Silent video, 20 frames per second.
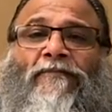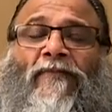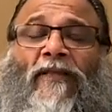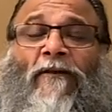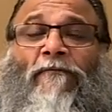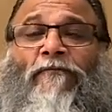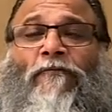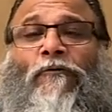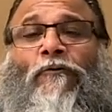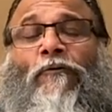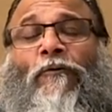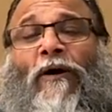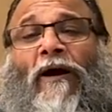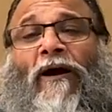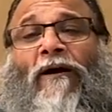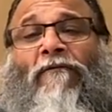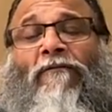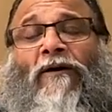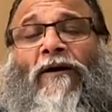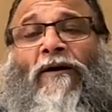if you
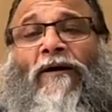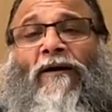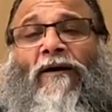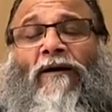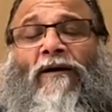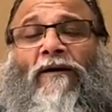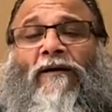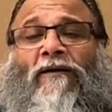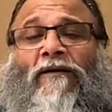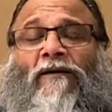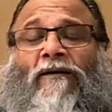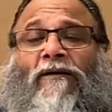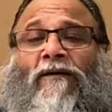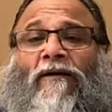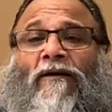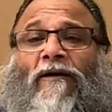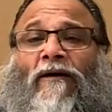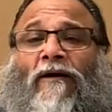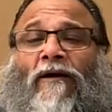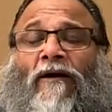have a
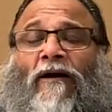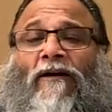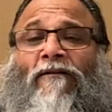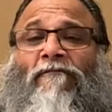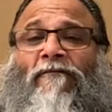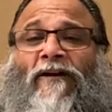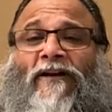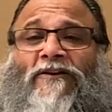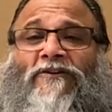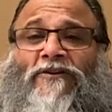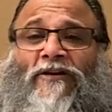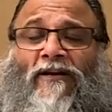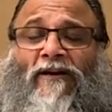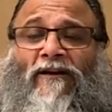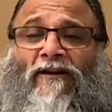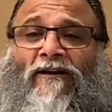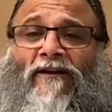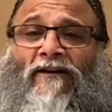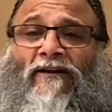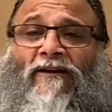
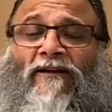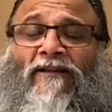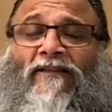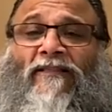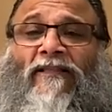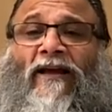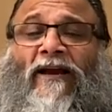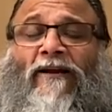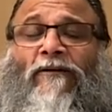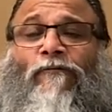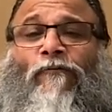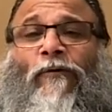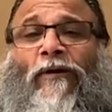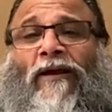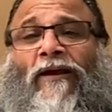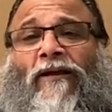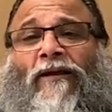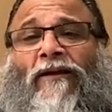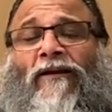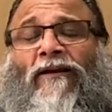conviction that
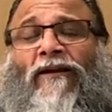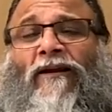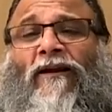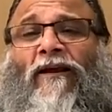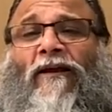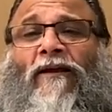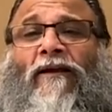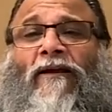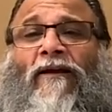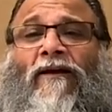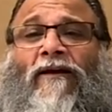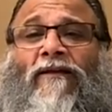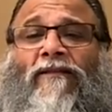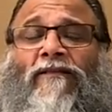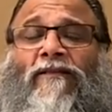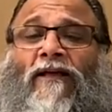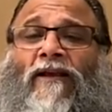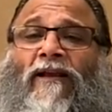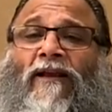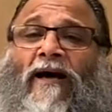when
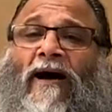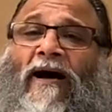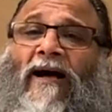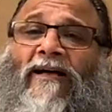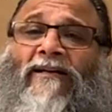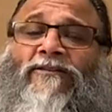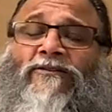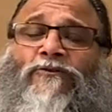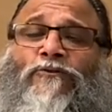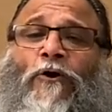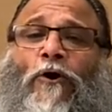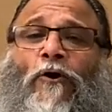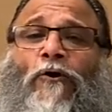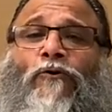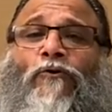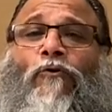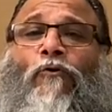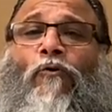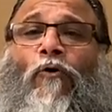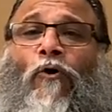the last
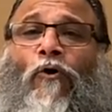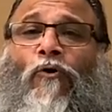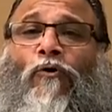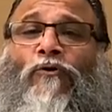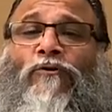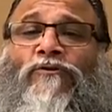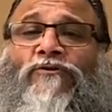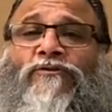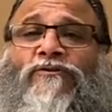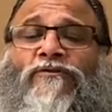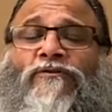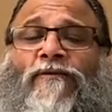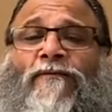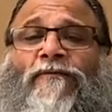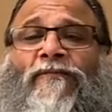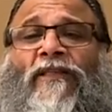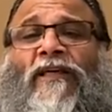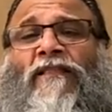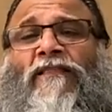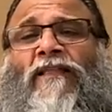thought goes,
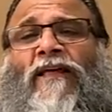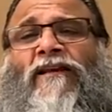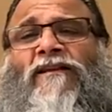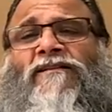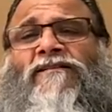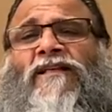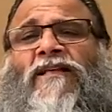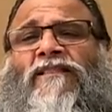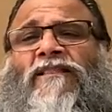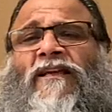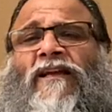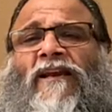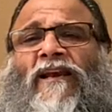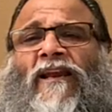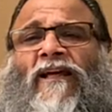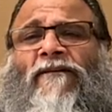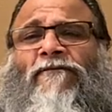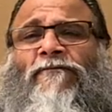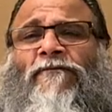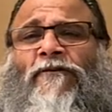then there is nothing
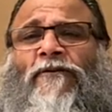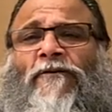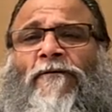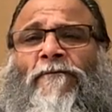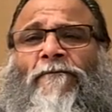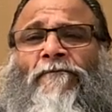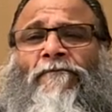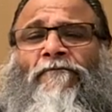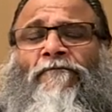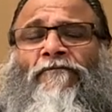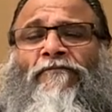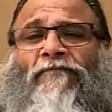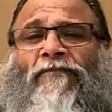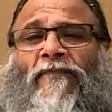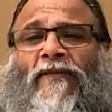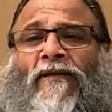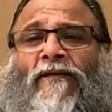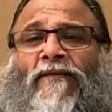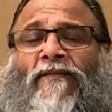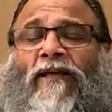left,
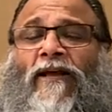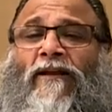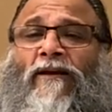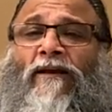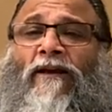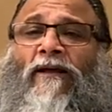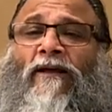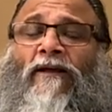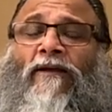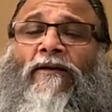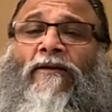then